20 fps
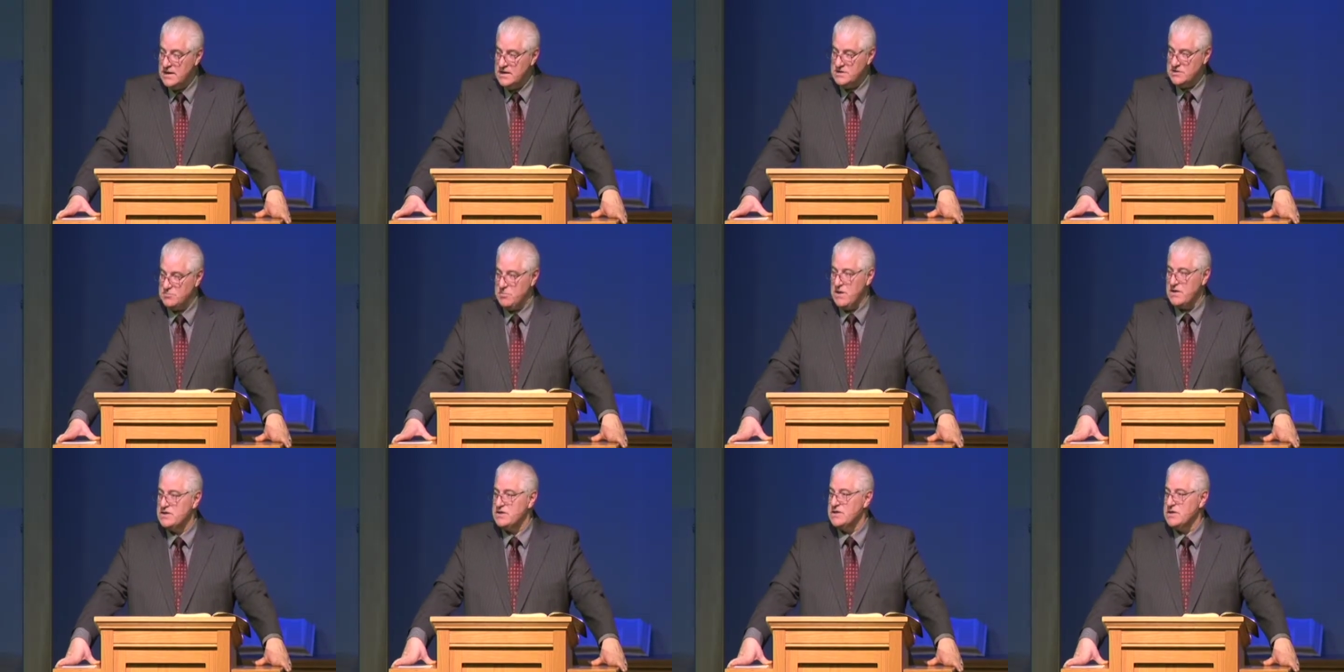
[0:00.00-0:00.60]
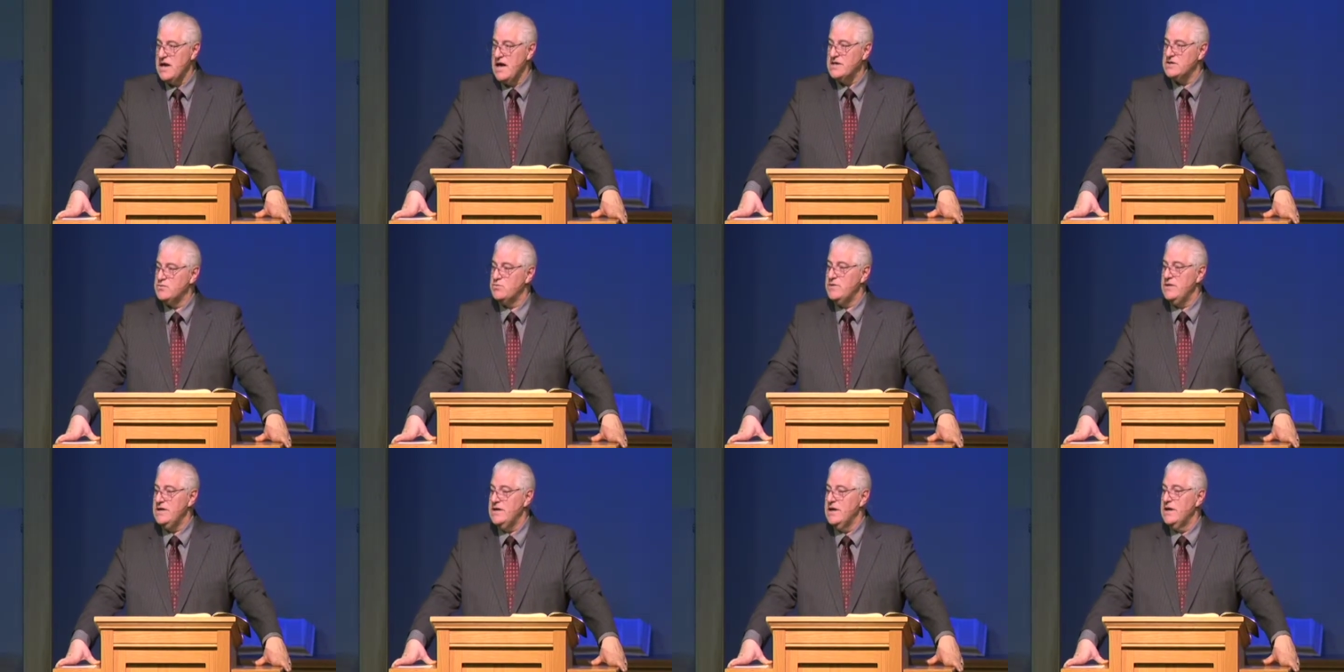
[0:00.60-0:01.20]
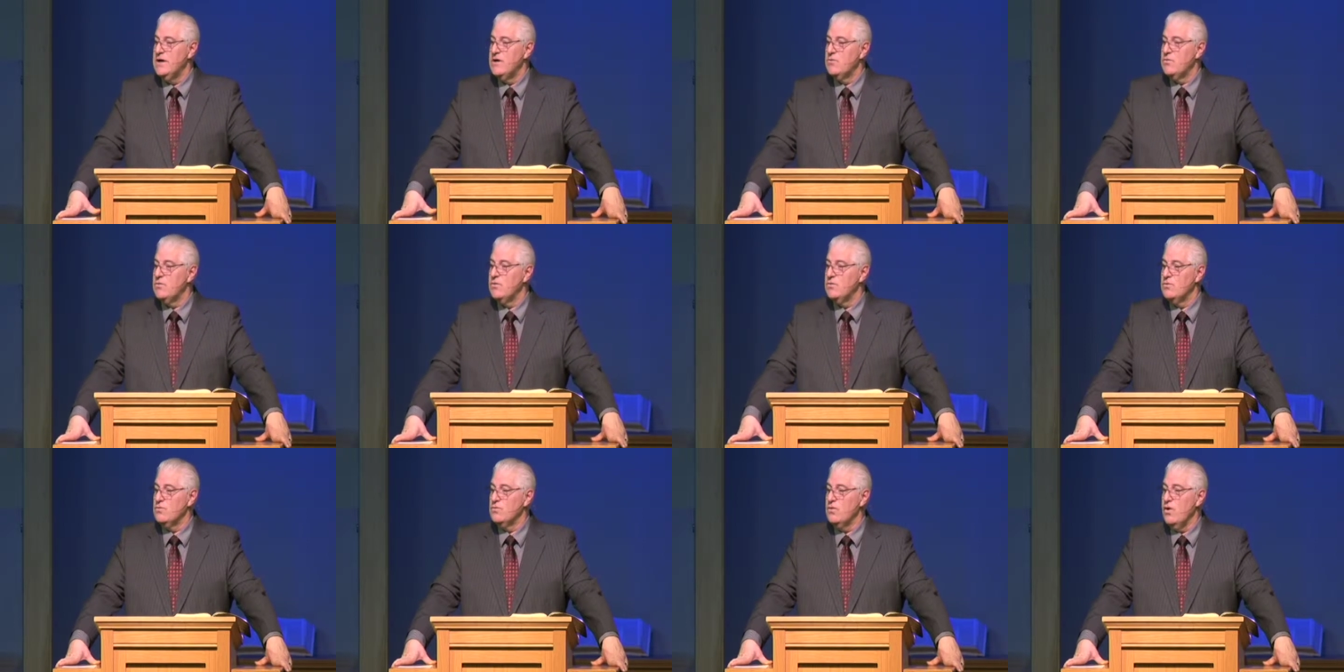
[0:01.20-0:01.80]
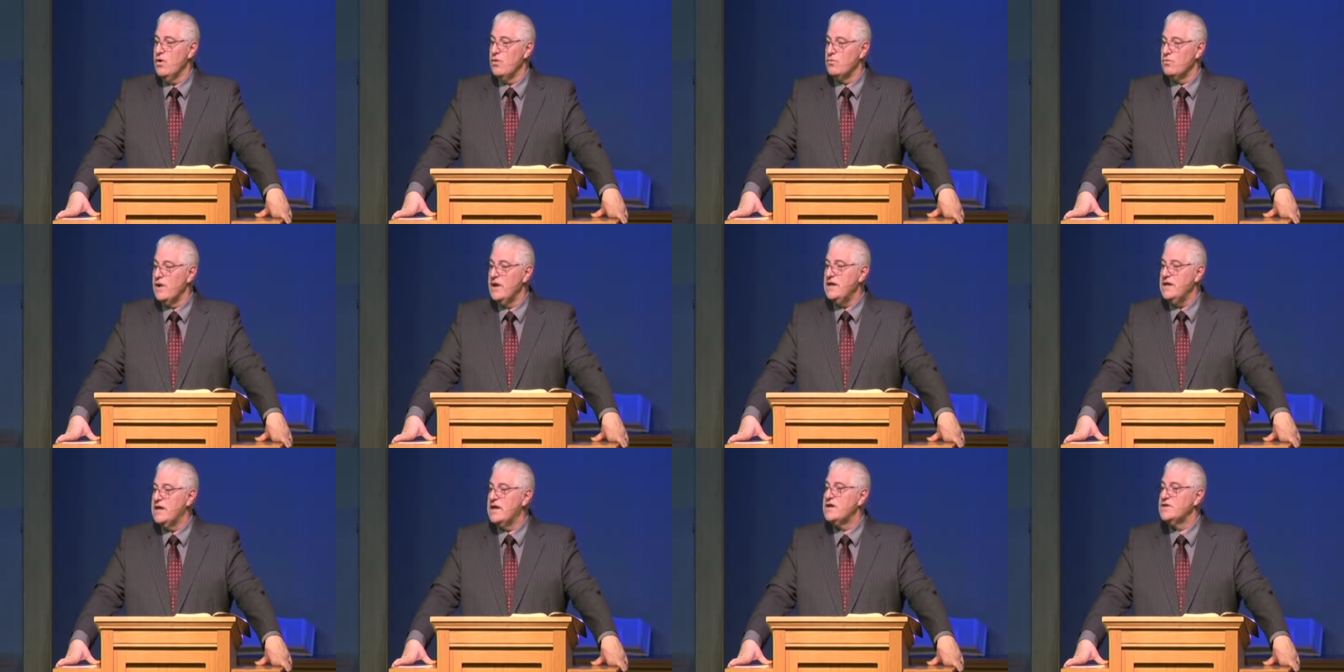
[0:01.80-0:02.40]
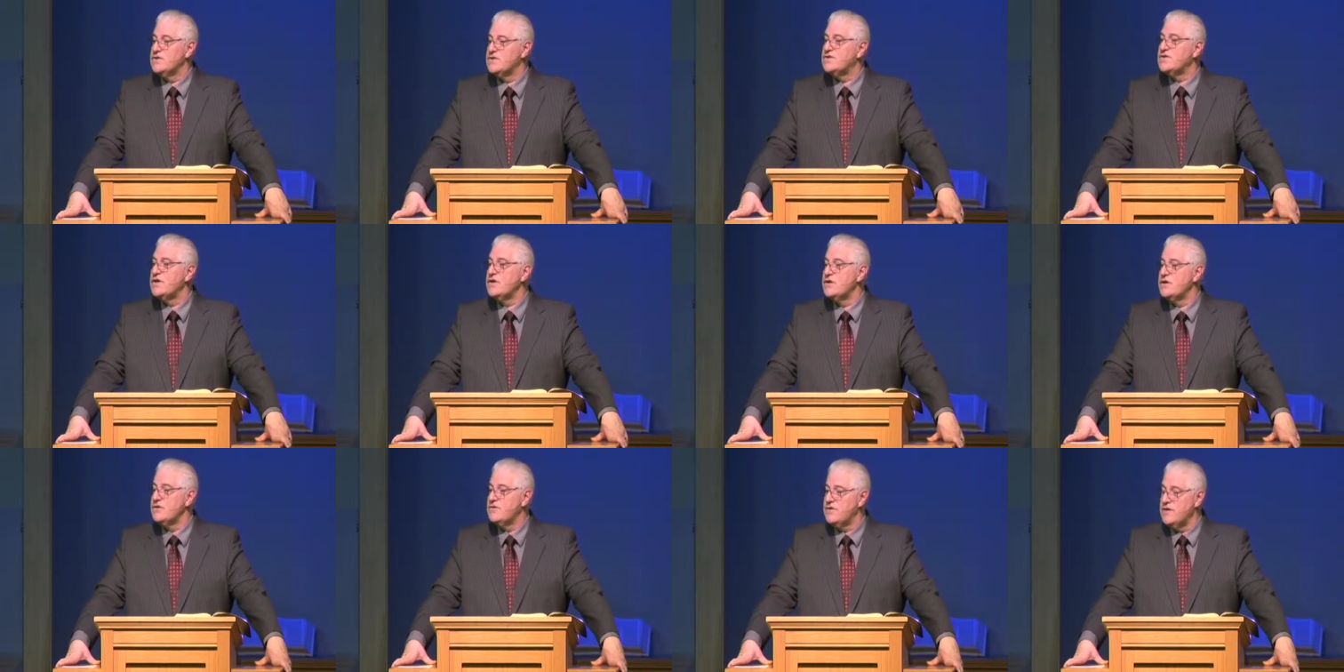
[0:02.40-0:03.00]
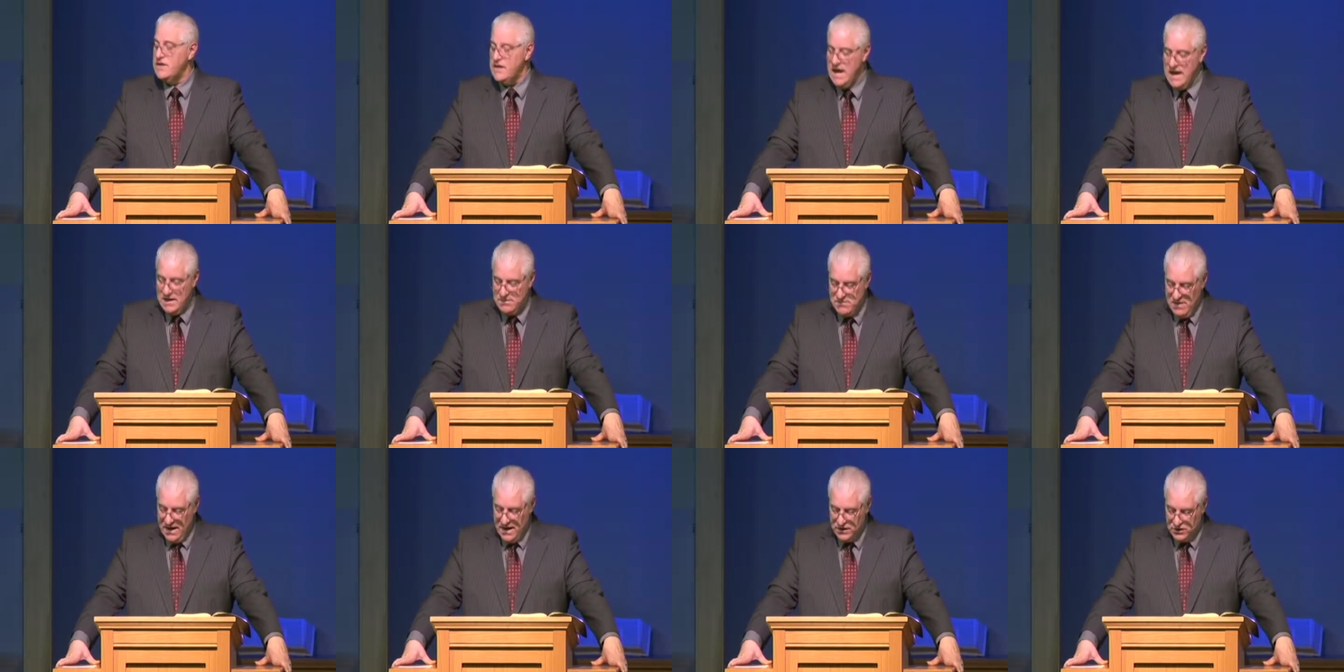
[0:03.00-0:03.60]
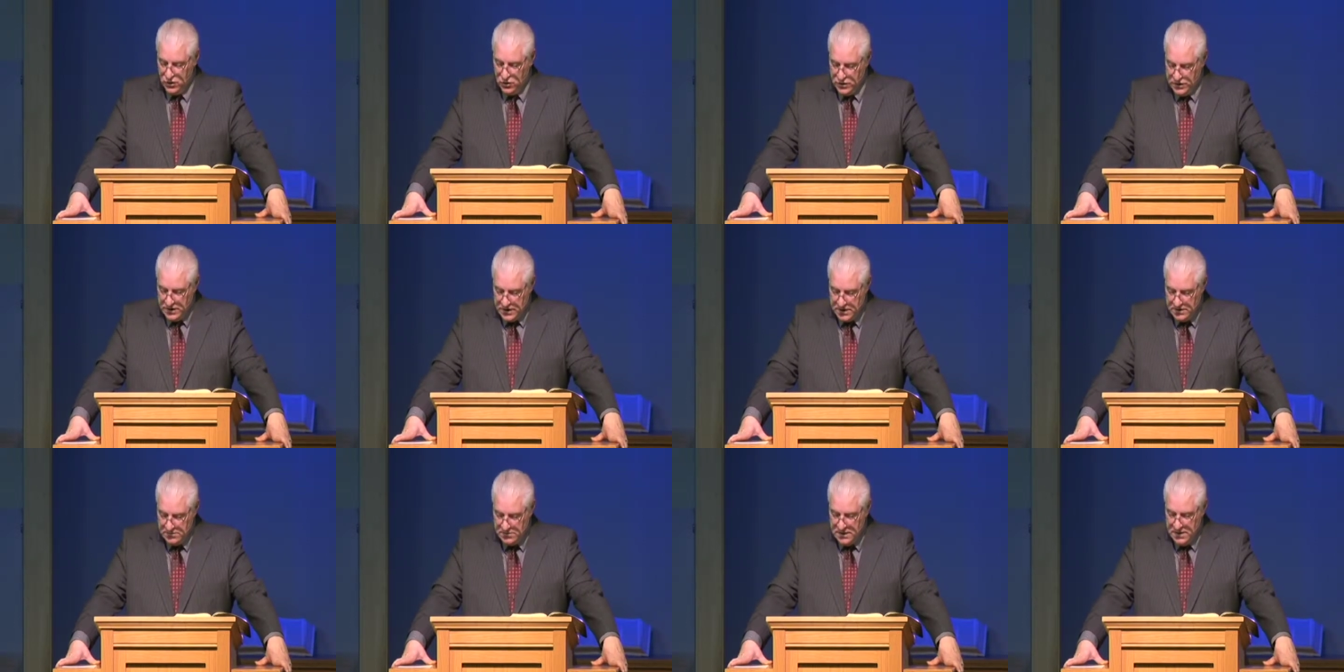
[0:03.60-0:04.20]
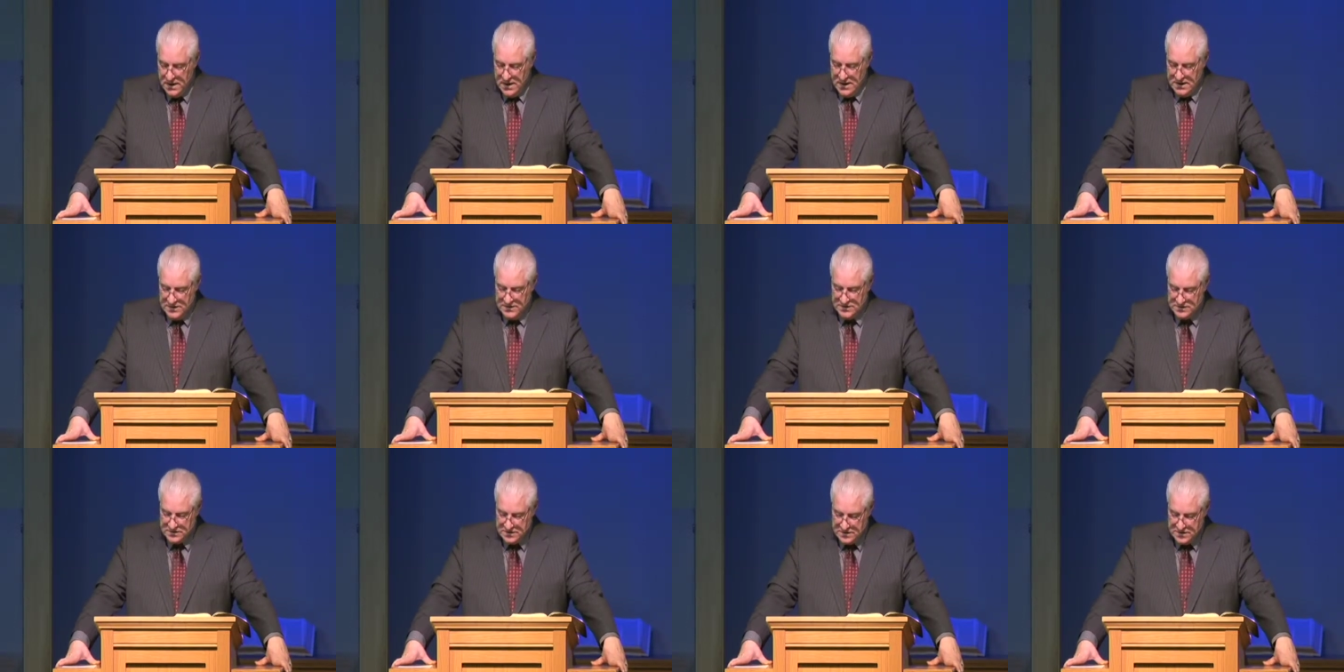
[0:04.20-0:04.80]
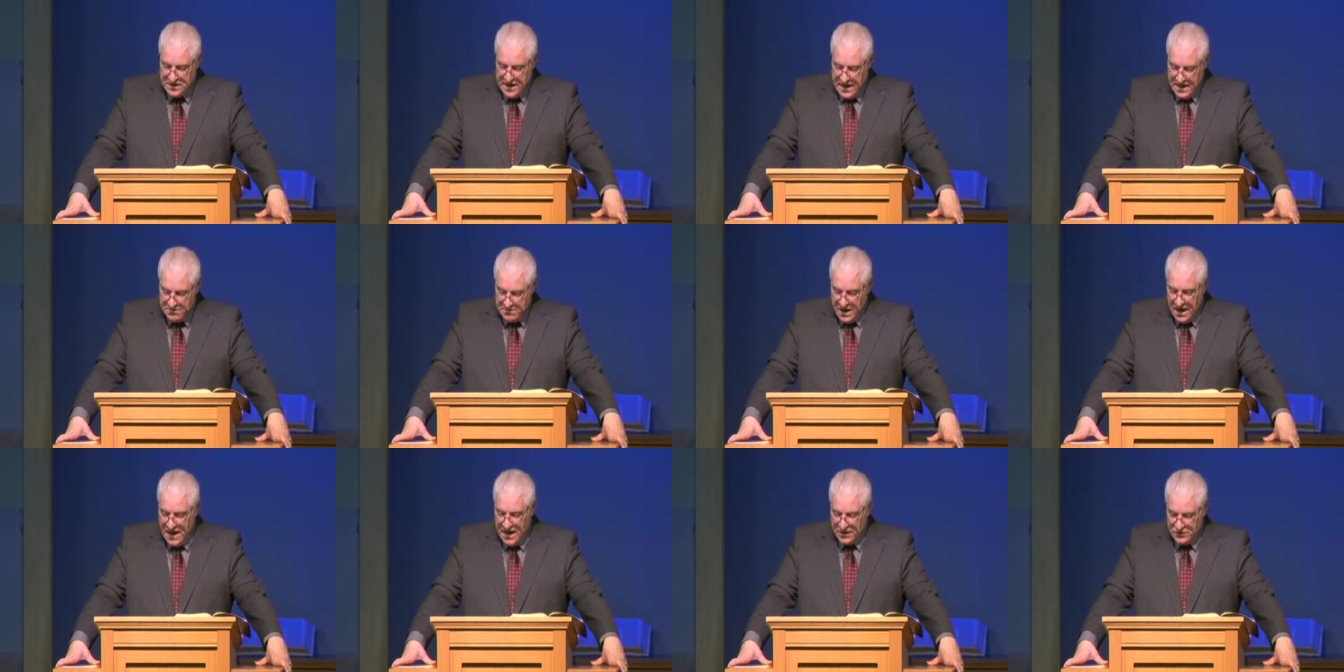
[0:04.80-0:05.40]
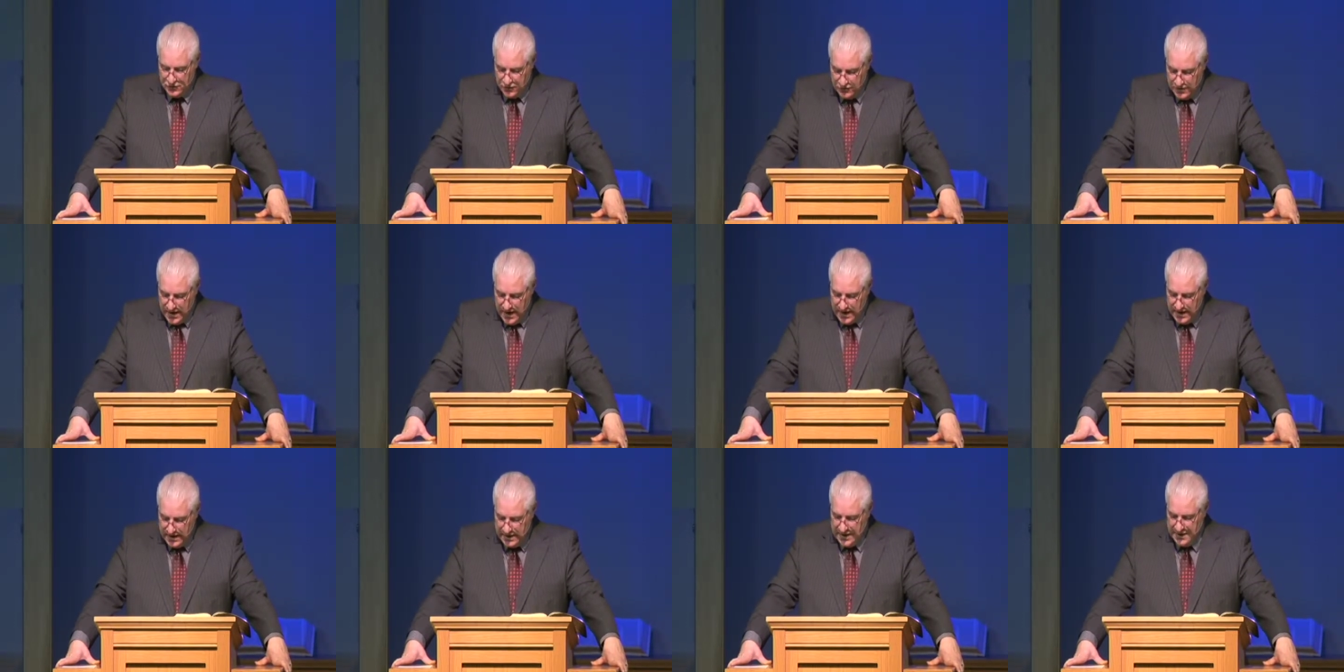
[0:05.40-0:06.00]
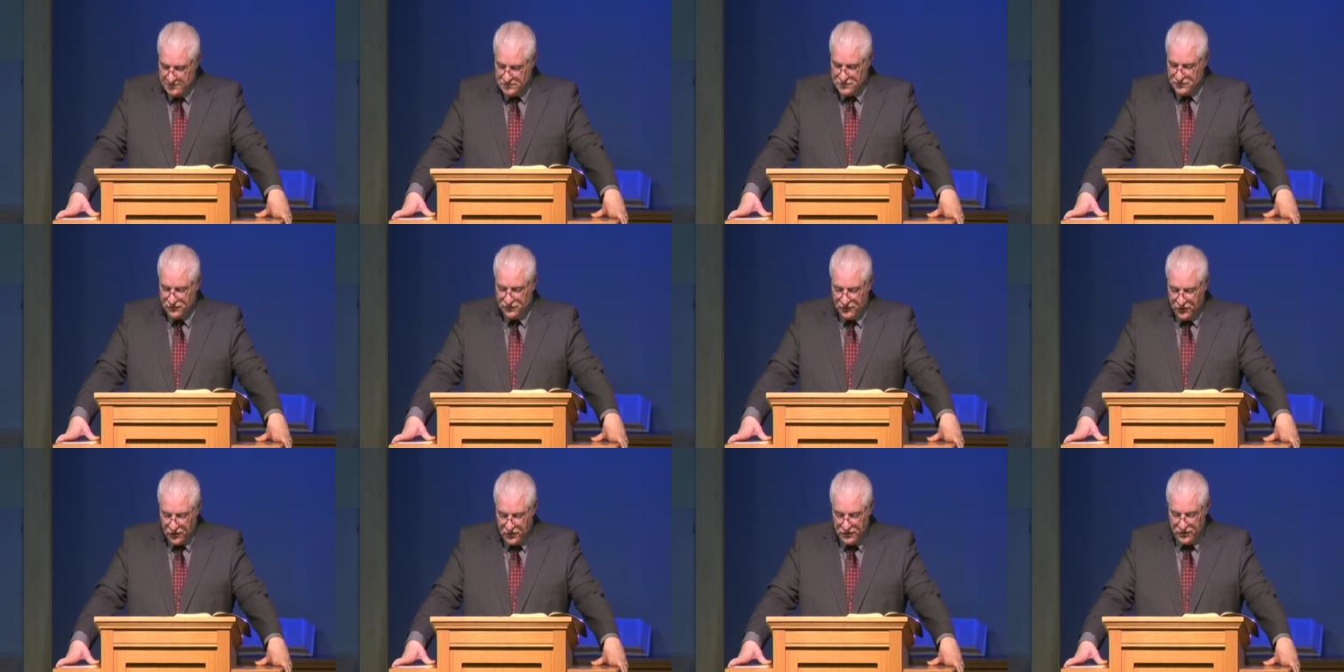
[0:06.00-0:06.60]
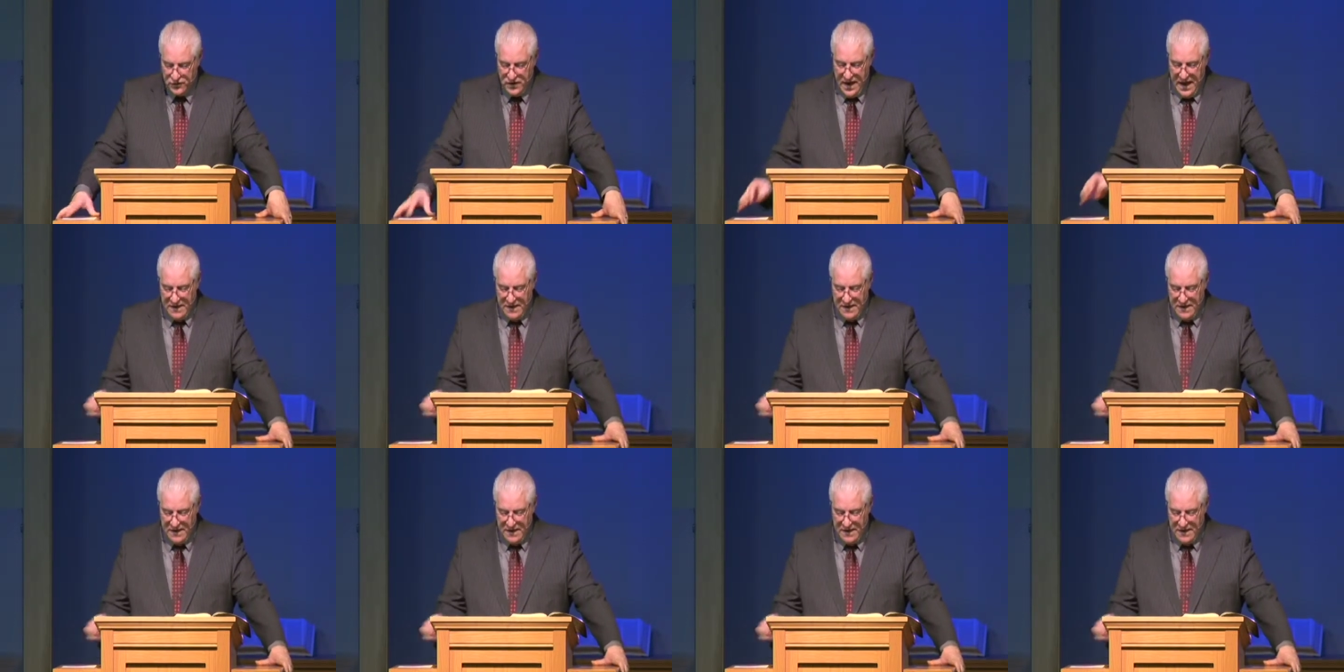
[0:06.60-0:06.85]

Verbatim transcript: especially as we already considered the name Elohim, this name Adonai gives further